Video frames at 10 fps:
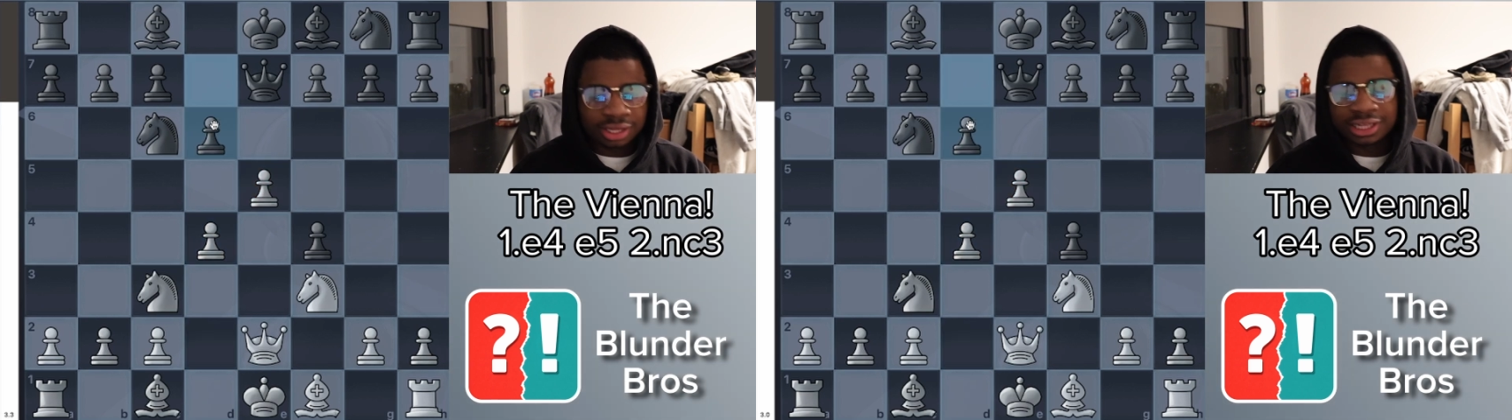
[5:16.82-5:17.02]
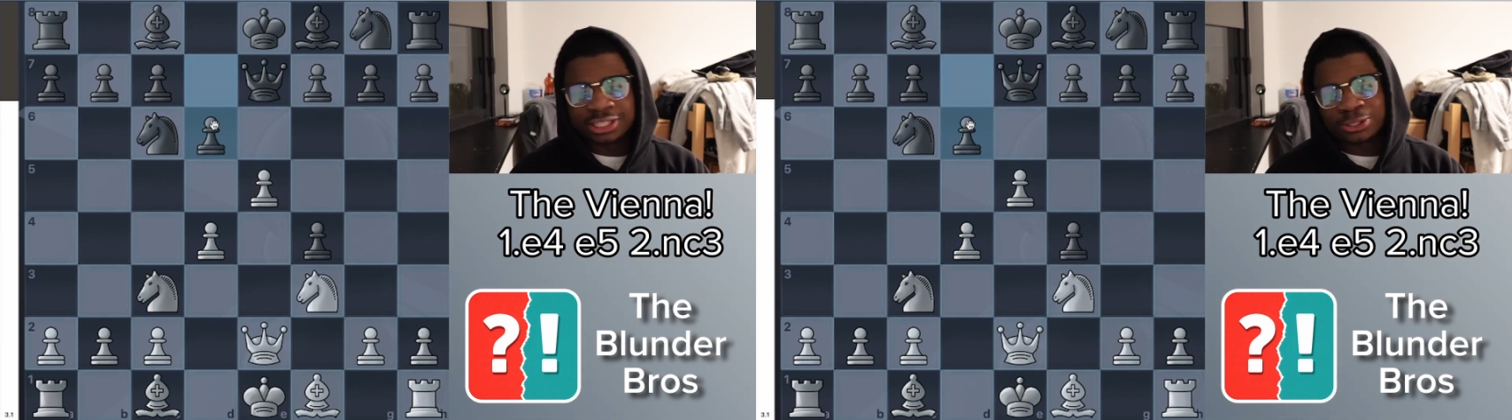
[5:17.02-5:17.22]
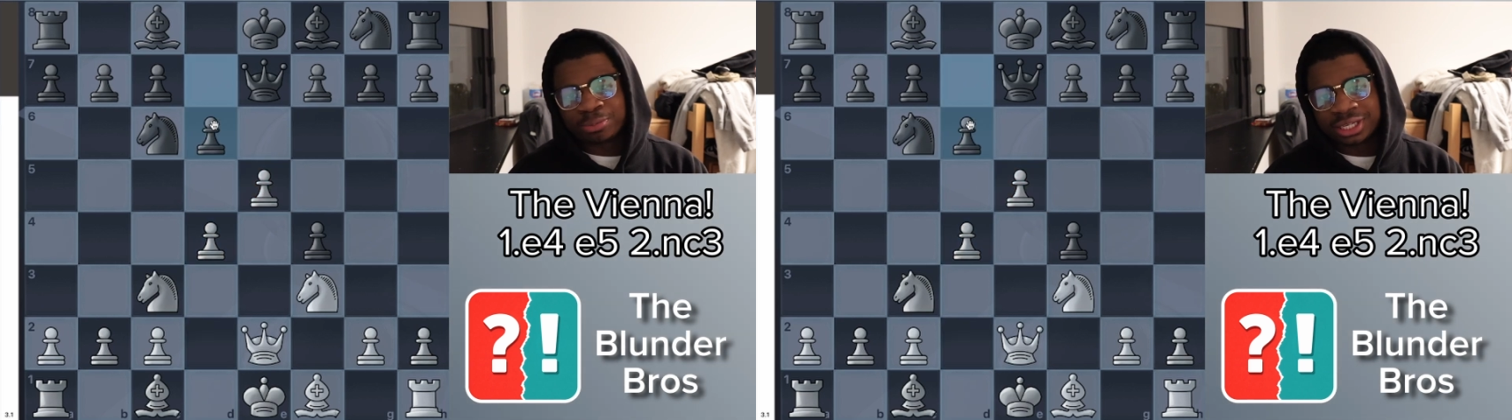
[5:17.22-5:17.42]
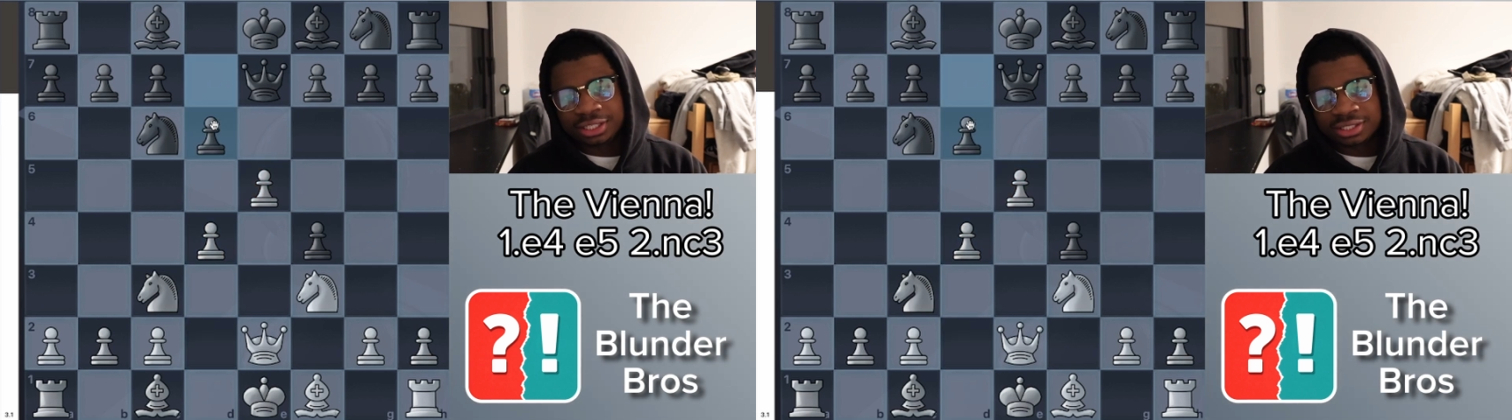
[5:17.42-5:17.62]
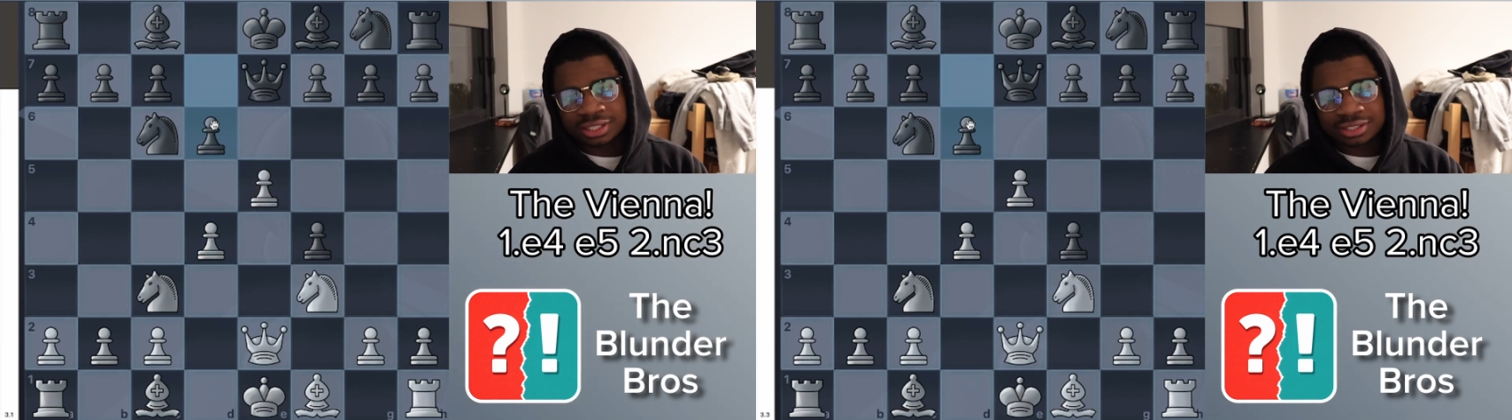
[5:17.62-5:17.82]
they still play
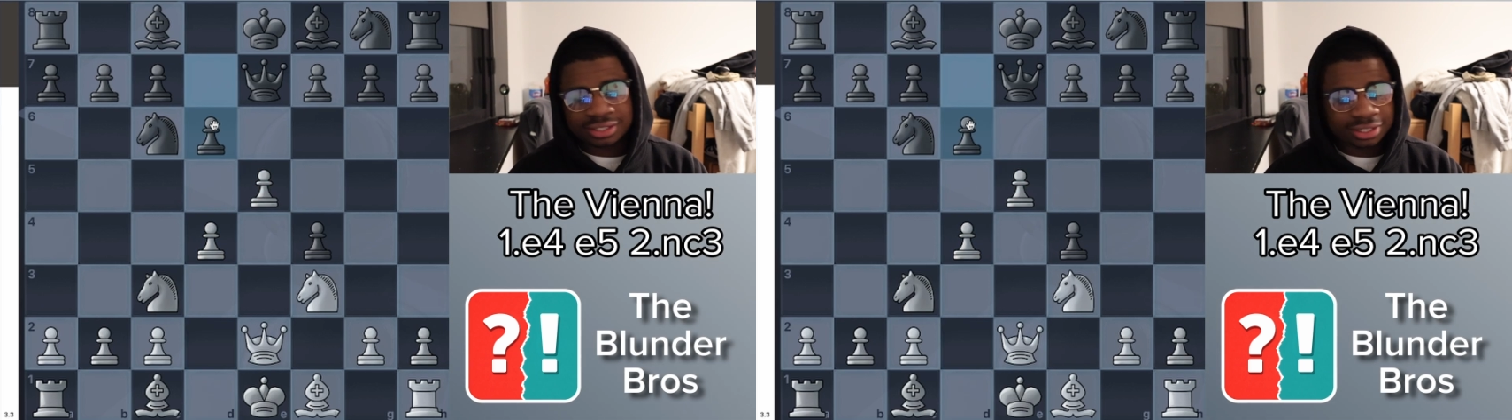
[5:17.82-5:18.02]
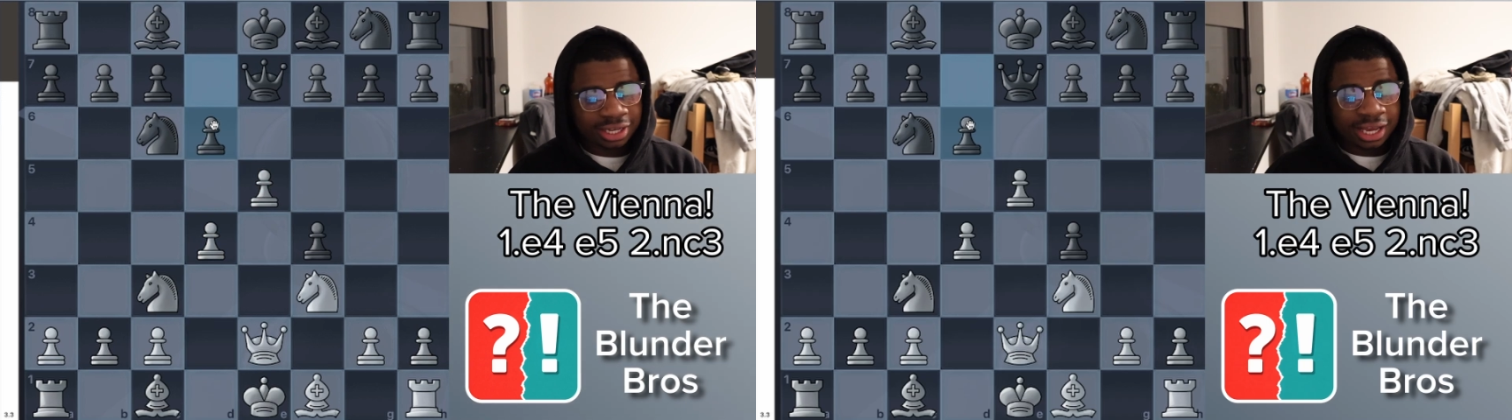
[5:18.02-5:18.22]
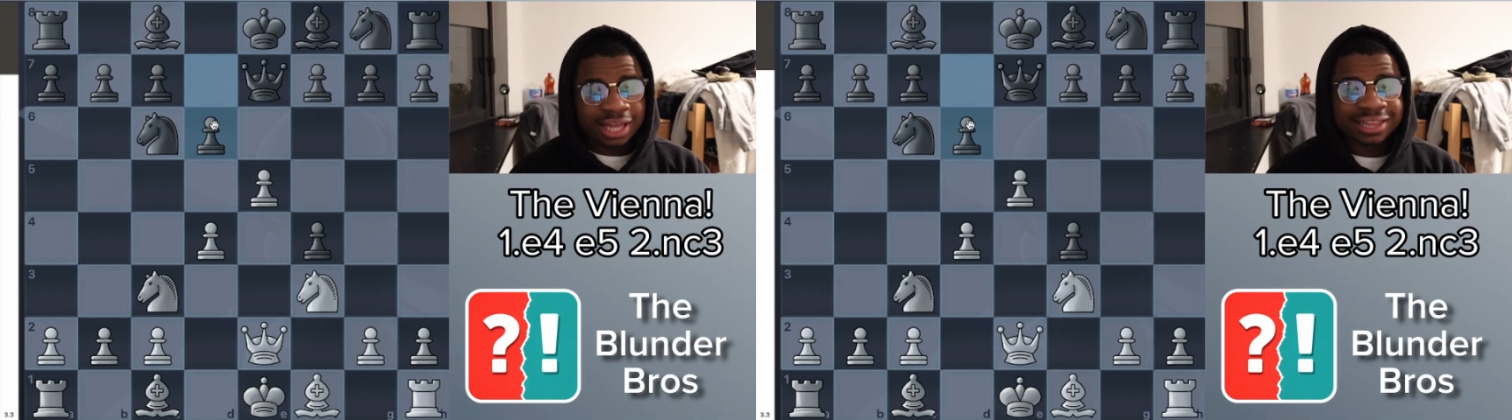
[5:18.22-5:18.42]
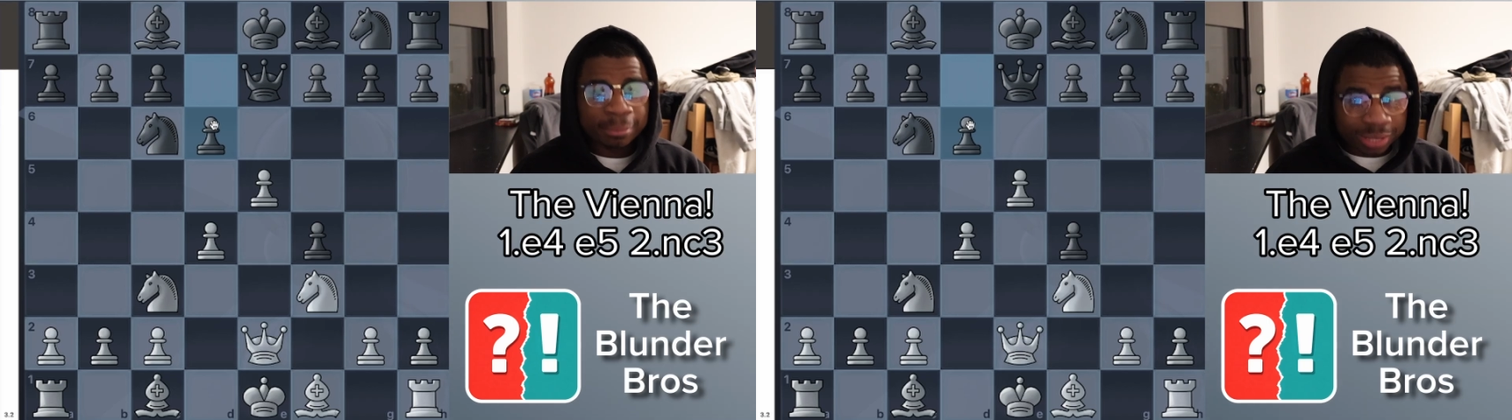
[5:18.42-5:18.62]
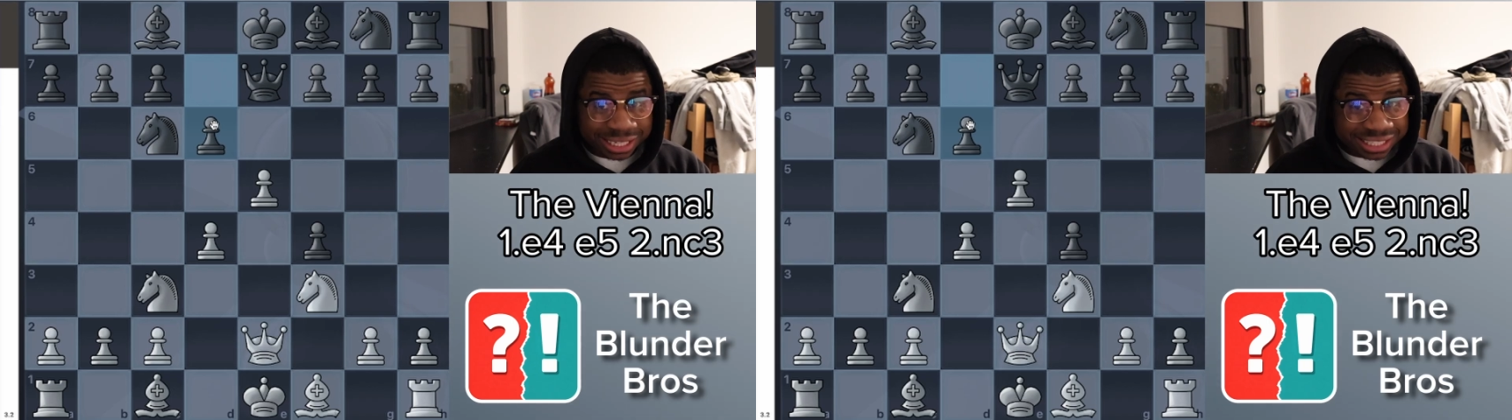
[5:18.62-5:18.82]
d6. They
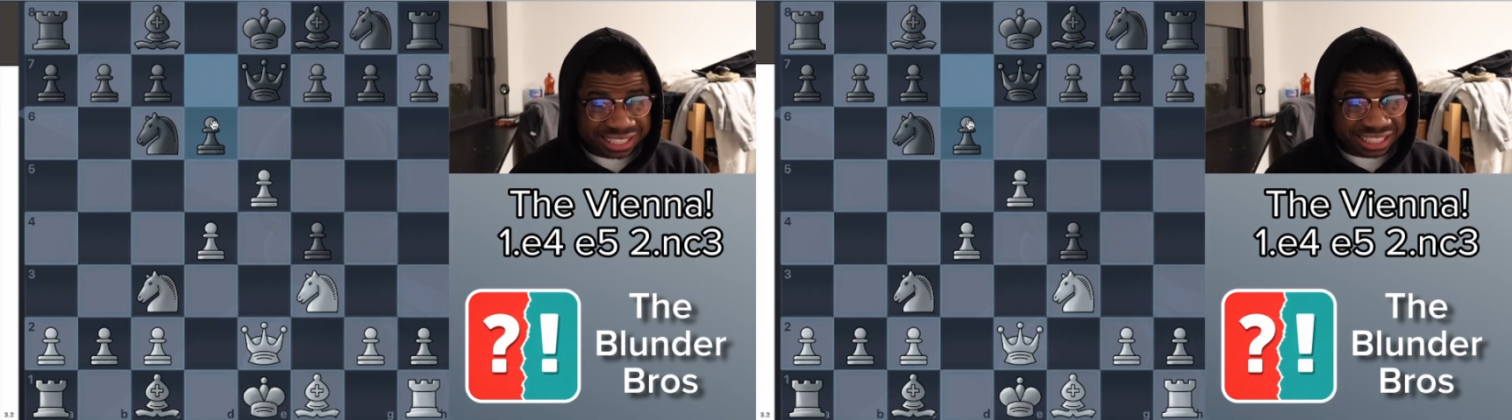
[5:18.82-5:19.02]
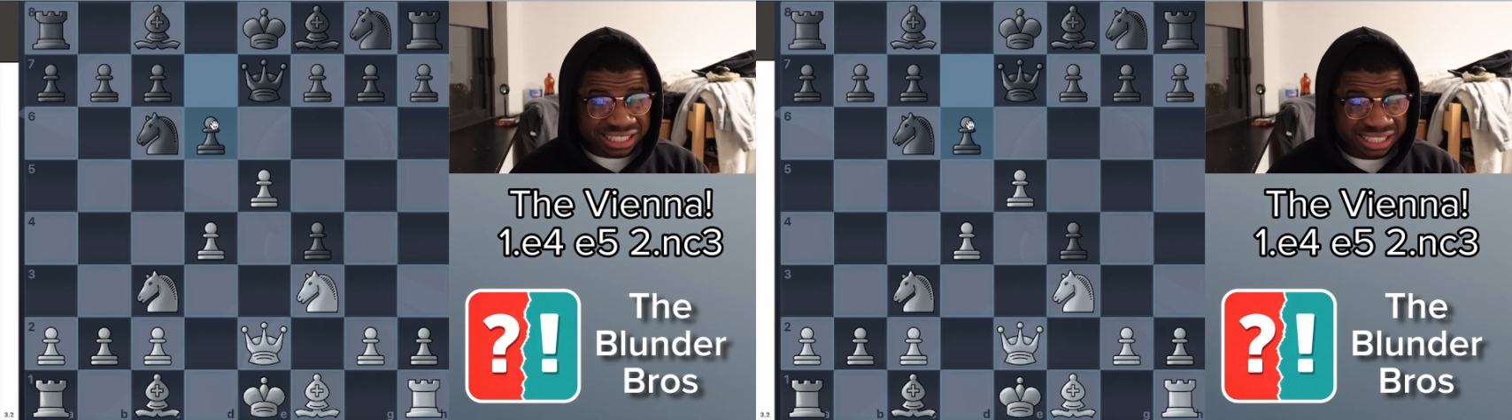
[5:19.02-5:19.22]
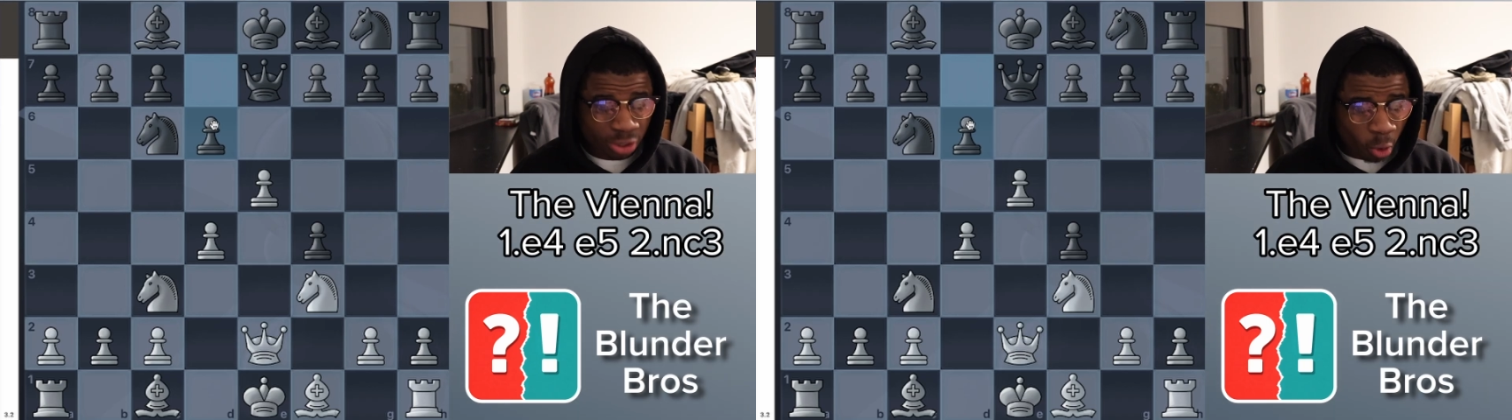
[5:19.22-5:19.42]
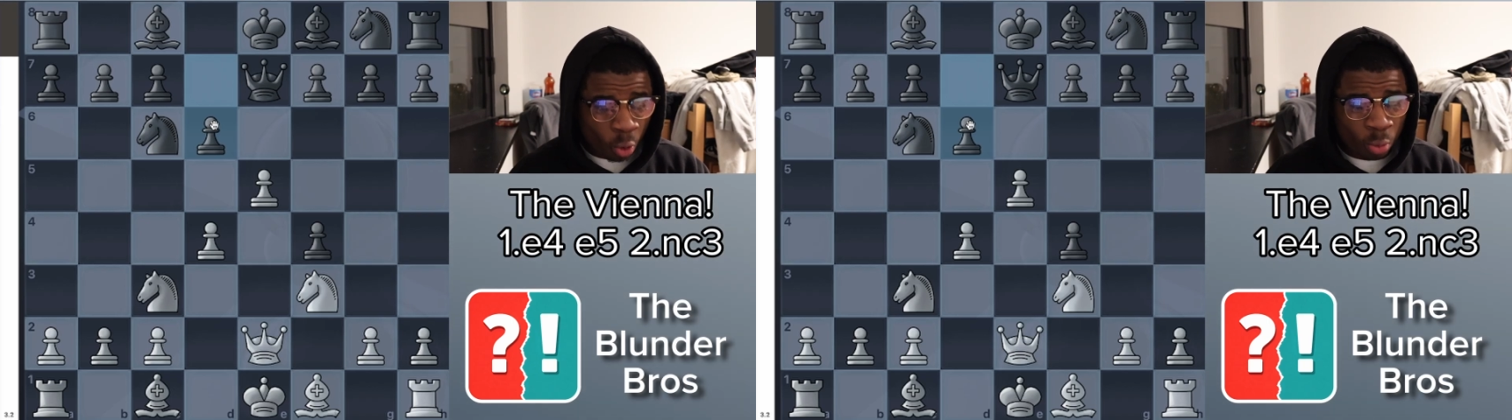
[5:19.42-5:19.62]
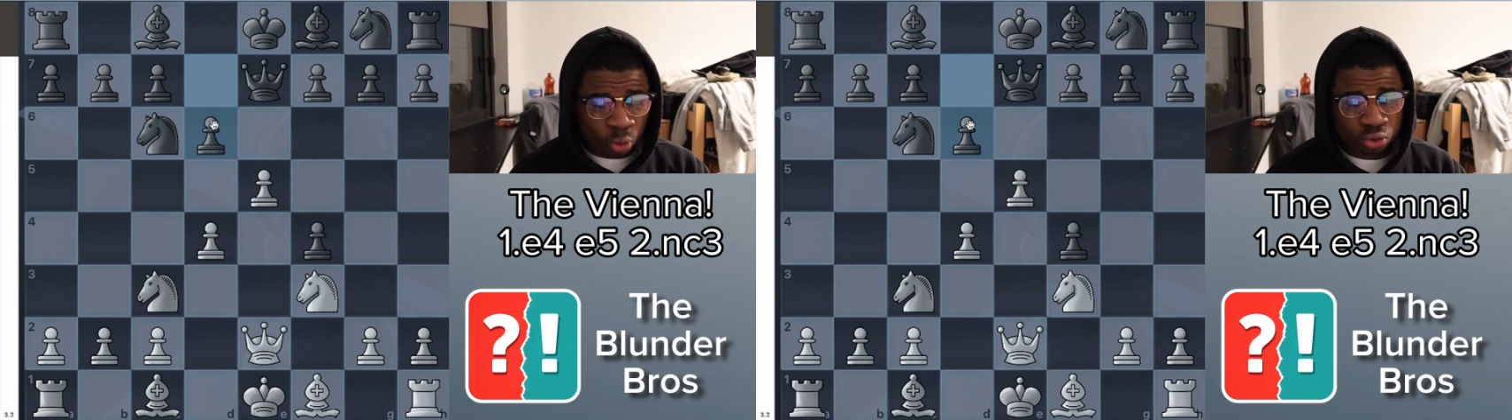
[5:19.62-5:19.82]
play d6
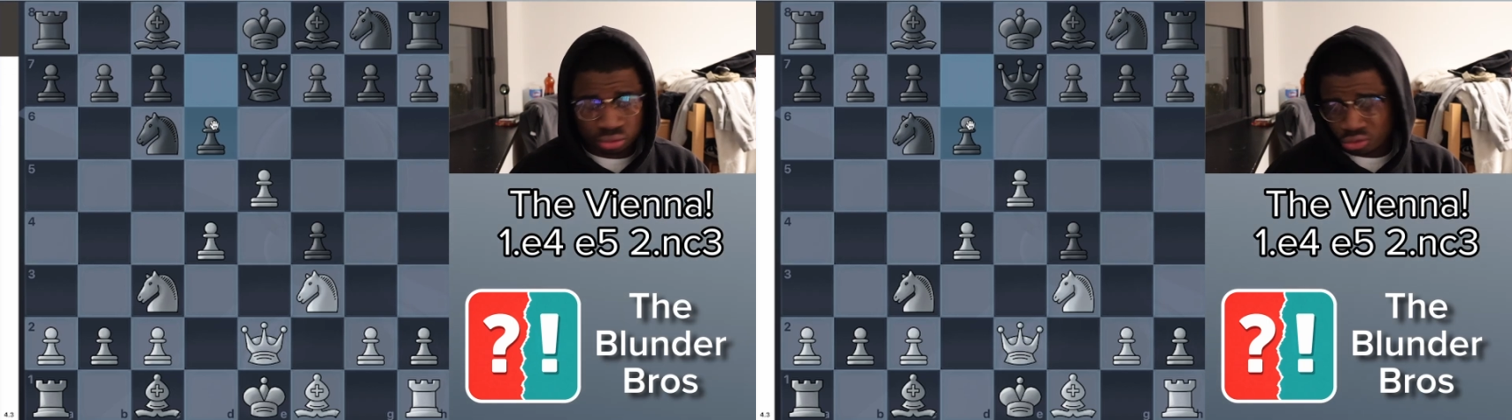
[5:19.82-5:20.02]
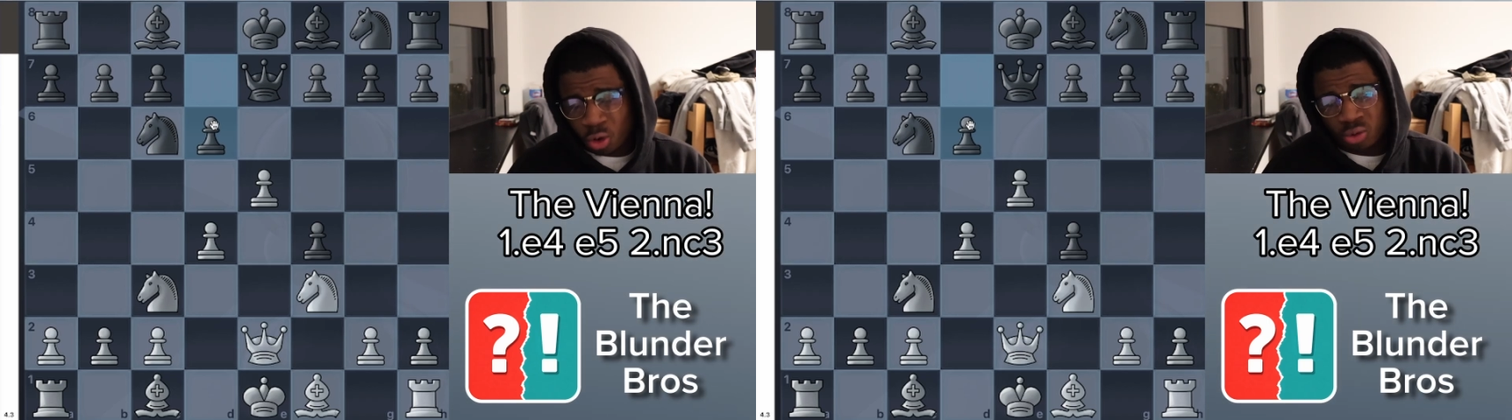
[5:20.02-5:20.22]
almost